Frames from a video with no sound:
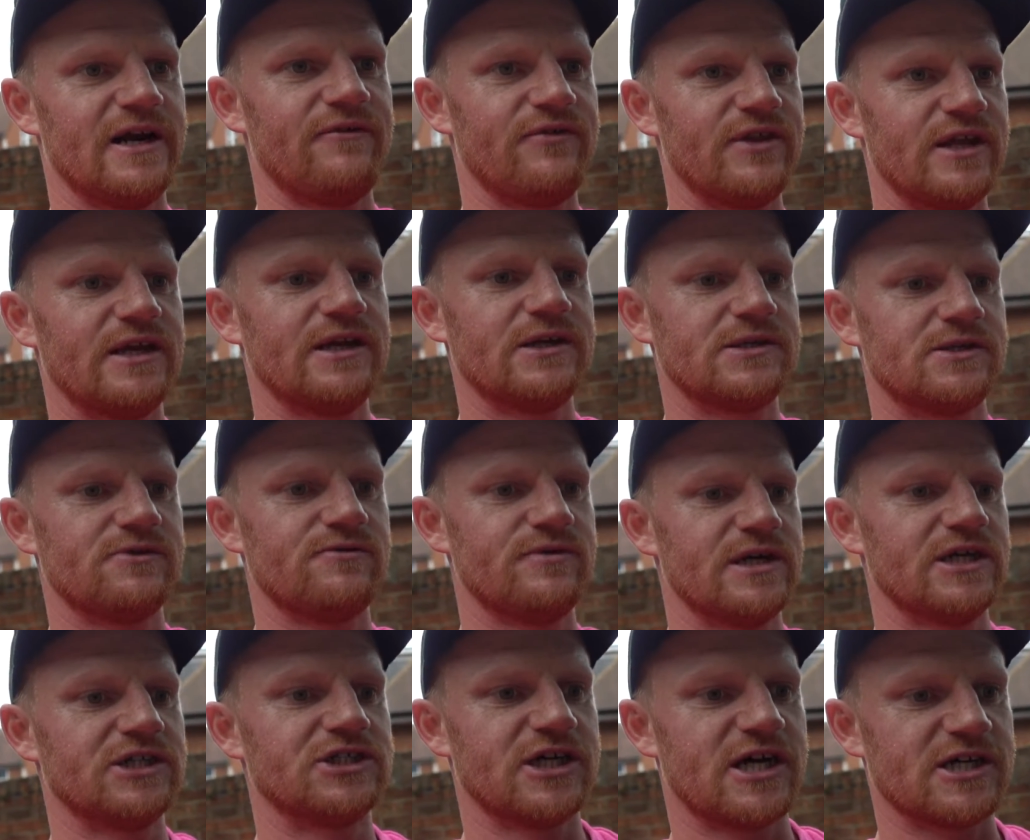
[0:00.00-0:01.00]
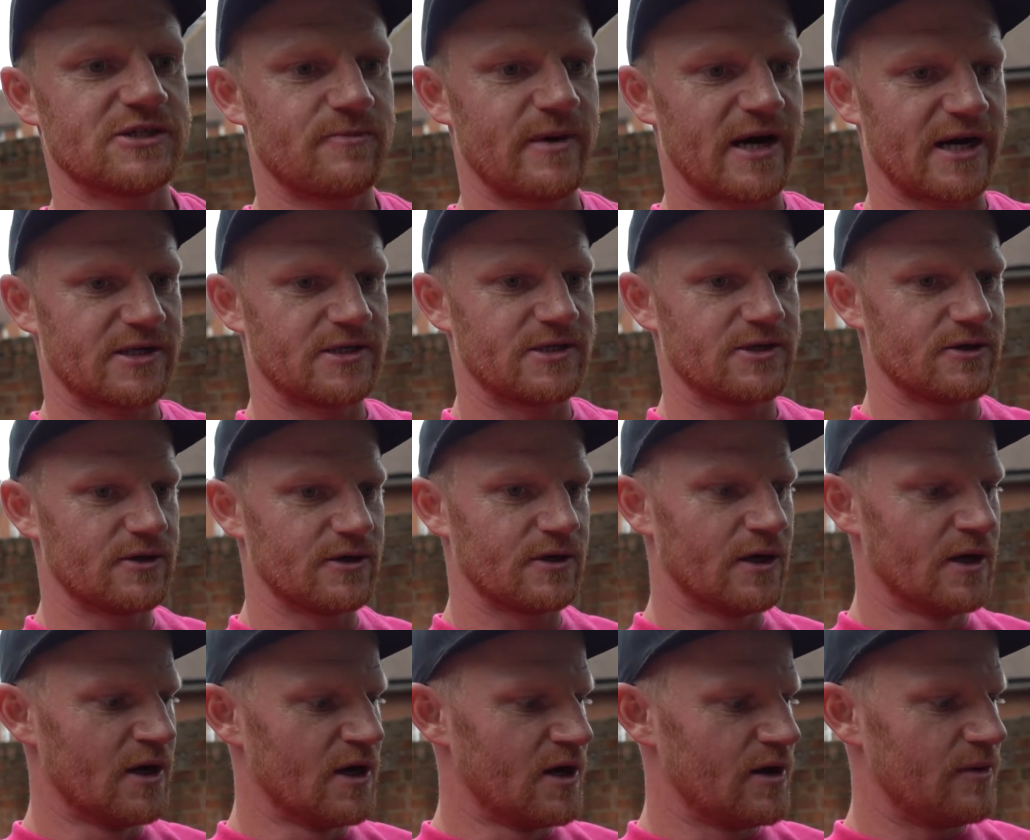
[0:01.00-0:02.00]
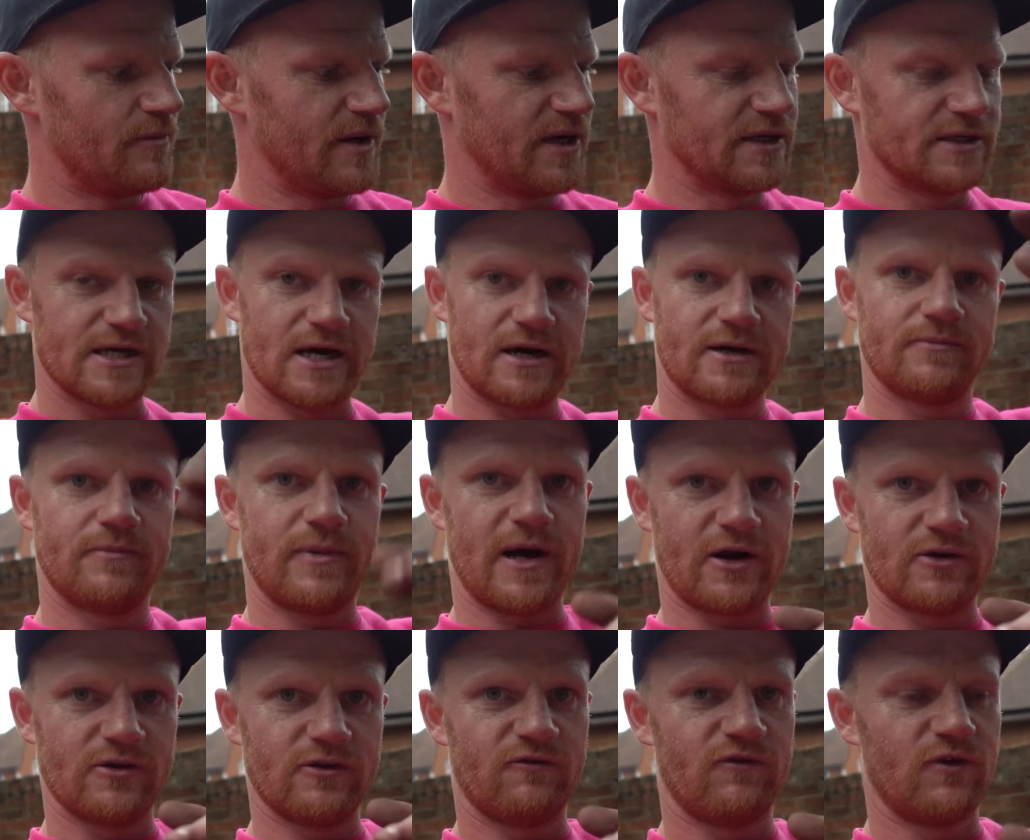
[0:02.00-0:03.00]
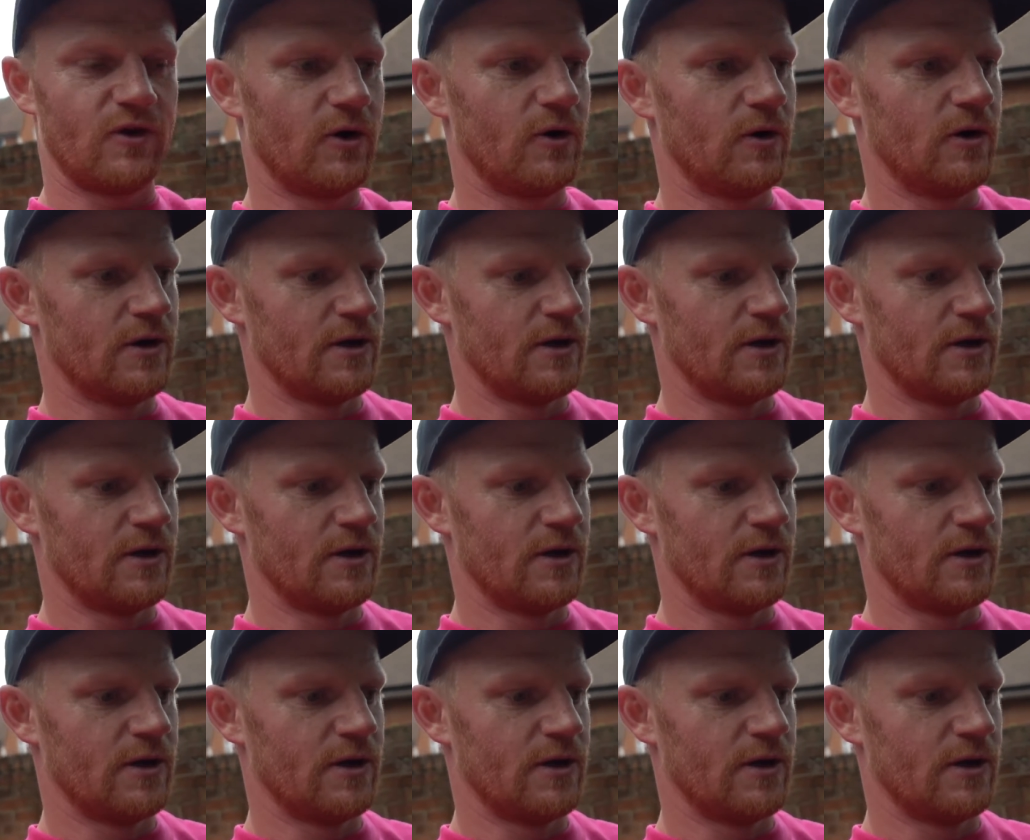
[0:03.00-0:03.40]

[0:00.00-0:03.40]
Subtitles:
Everything needs to readjust back to being back on the floor.